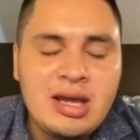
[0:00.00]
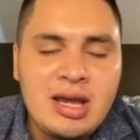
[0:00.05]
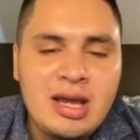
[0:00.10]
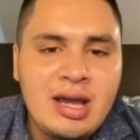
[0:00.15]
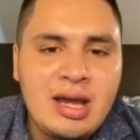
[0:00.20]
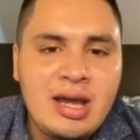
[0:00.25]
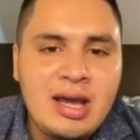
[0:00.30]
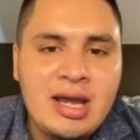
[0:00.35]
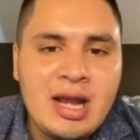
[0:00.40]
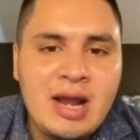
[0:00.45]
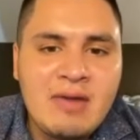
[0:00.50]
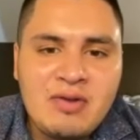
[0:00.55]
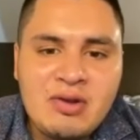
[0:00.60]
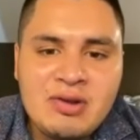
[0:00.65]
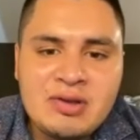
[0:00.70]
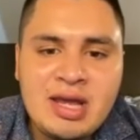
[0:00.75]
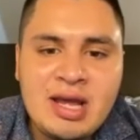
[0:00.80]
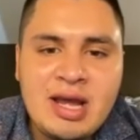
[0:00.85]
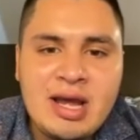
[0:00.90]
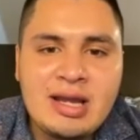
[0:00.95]
And I feel
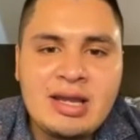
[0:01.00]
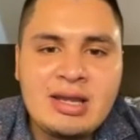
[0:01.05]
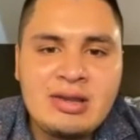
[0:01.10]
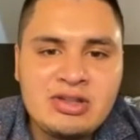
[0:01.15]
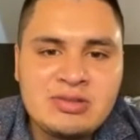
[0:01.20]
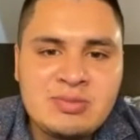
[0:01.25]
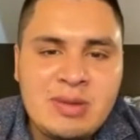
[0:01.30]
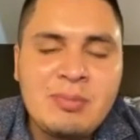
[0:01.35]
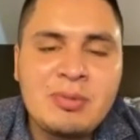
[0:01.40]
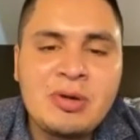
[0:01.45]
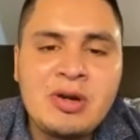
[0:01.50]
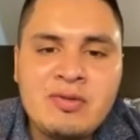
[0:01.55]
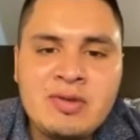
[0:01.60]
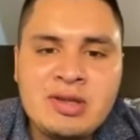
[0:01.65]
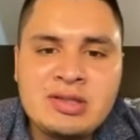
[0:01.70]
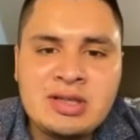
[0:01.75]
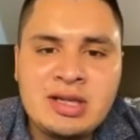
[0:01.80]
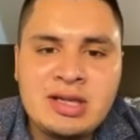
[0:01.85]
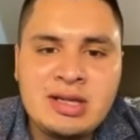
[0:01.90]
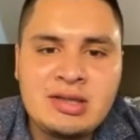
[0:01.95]
that I can use my
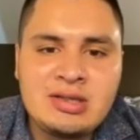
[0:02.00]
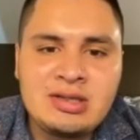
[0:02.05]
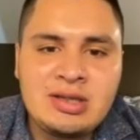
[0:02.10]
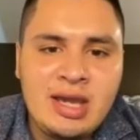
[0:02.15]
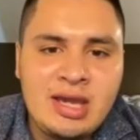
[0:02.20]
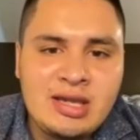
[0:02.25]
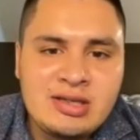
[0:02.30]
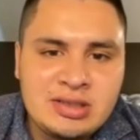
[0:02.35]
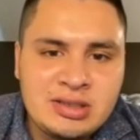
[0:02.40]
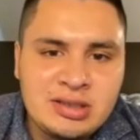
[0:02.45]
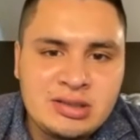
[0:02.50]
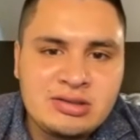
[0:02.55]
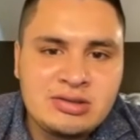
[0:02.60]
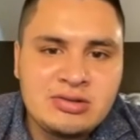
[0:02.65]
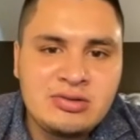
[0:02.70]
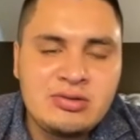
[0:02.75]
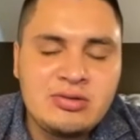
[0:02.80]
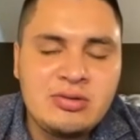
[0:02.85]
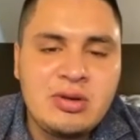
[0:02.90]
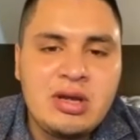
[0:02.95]
privilege and education
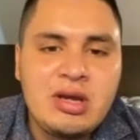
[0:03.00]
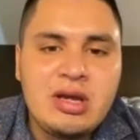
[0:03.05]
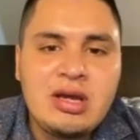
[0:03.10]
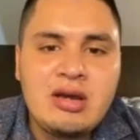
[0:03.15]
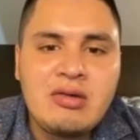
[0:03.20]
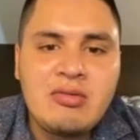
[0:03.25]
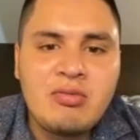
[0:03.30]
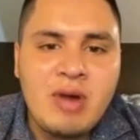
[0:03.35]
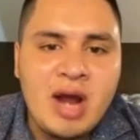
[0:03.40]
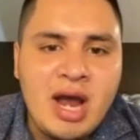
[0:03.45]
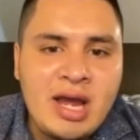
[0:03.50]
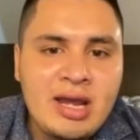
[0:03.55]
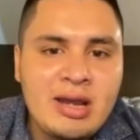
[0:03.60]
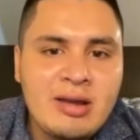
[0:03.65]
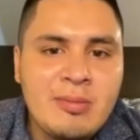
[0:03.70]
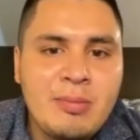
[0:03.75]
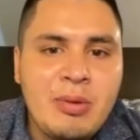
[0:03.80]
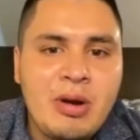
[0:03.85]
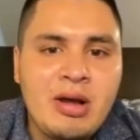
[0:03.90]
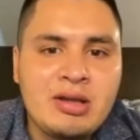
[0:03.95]
to write
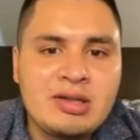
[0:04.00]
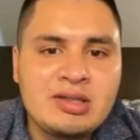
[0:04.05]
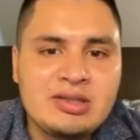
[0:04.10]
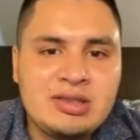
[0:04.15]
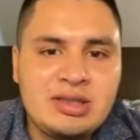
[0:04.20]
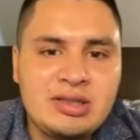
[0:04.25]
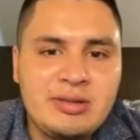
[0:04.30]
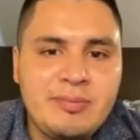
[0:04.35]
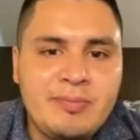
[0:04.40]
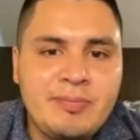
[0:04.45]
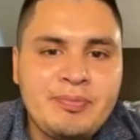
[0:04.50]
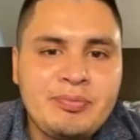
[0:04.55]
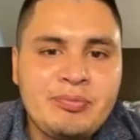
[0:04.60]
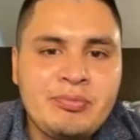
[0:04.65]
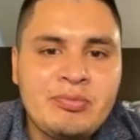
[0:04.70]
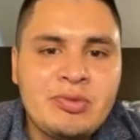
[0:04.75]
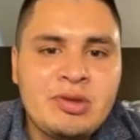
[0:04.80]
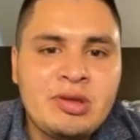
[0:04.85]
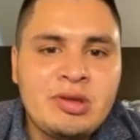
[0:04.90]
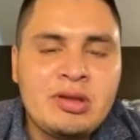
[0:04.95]
policy,
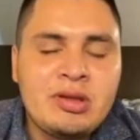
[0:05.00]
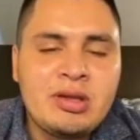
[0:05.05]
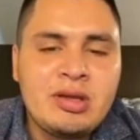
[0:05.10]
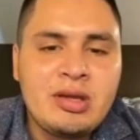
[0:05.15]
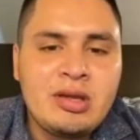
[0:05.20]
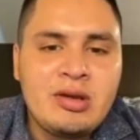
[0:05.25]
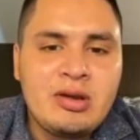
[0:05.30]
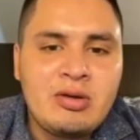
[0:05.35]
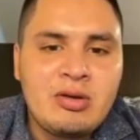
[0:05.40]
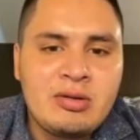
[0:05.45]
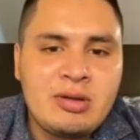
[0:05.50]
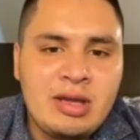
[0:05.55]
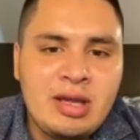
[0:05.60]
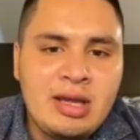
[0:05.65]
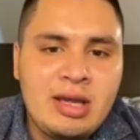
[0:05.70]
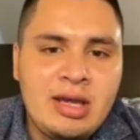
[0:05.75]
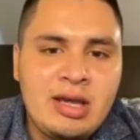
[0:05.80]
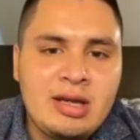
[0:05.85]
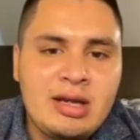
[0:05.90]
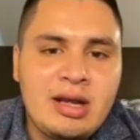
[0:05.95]

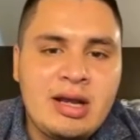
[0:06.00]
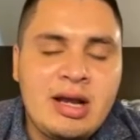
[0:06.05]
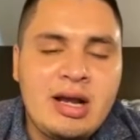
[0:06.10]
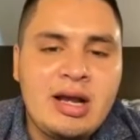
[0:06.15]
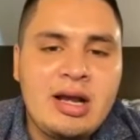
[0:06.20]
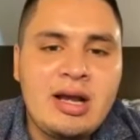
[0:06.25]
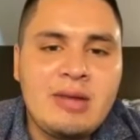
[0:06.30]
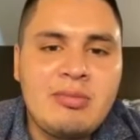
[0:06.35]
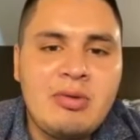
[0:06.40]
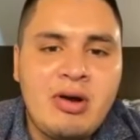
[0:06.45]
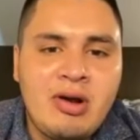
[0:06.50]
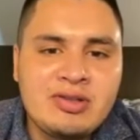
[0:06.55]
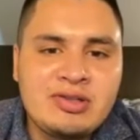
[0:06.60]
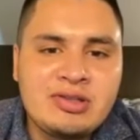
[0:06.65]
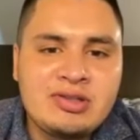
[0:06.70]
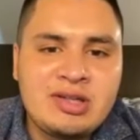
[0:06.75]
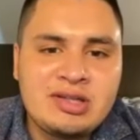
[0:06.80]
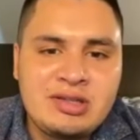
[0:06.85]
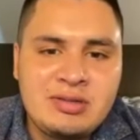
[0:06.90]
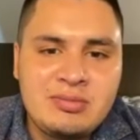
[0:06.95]
and also
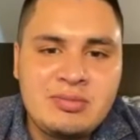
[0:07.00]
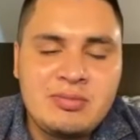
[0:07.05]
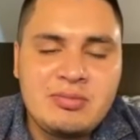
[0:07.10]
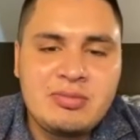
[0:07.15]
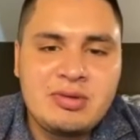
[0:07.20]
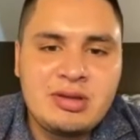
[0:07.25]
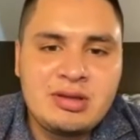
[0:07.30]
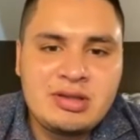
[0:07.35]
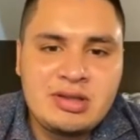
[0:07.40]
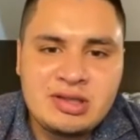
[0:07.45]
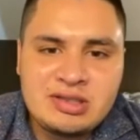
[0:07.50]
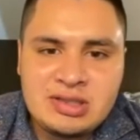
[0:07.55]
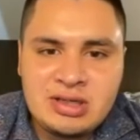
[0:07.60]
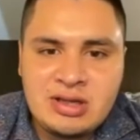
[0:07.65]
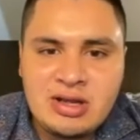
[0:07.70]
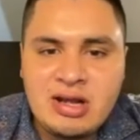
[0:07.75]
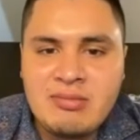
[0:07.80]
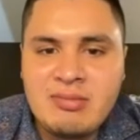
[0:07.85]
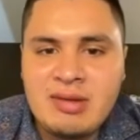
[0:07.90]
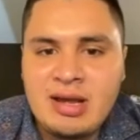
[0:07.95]
touching
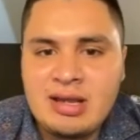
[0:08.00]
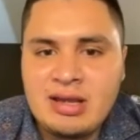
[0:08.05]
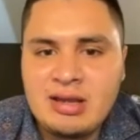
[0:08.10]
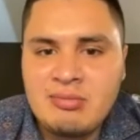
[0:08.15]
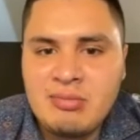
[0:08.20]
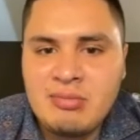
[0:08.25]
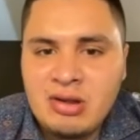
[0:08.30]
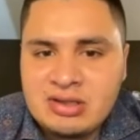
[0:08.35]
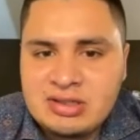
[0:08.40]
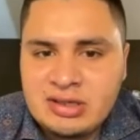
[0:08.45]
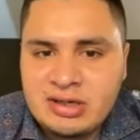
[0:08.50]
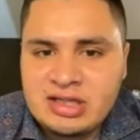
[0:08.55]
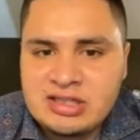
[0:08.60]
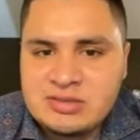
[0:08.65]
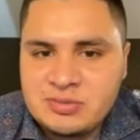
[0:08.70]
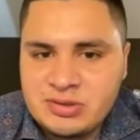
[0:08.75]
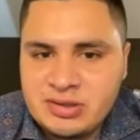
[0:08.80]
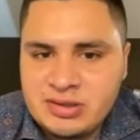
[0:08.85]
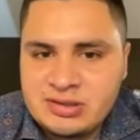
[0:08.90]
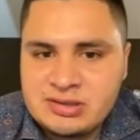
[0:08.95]
on my military
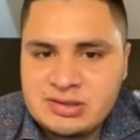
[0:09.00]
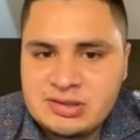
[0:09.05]
experience